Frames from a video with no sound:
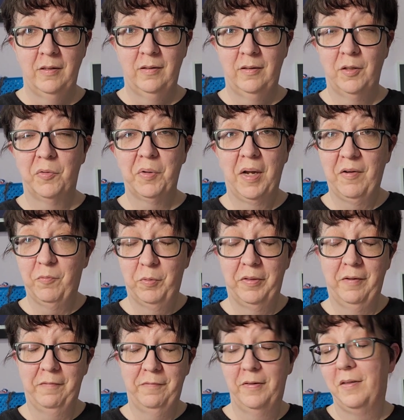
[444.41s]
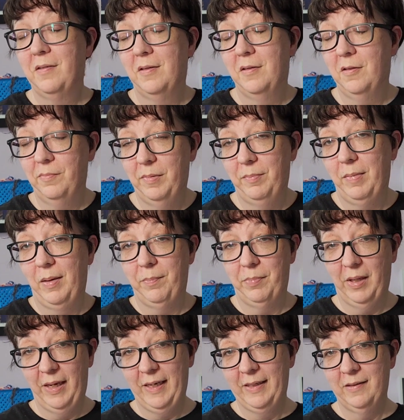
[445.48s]
don't have one that fits into my May
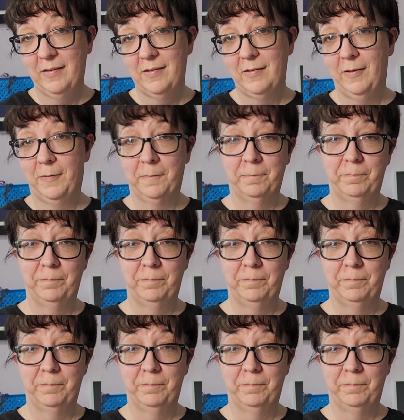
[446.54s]
plans, so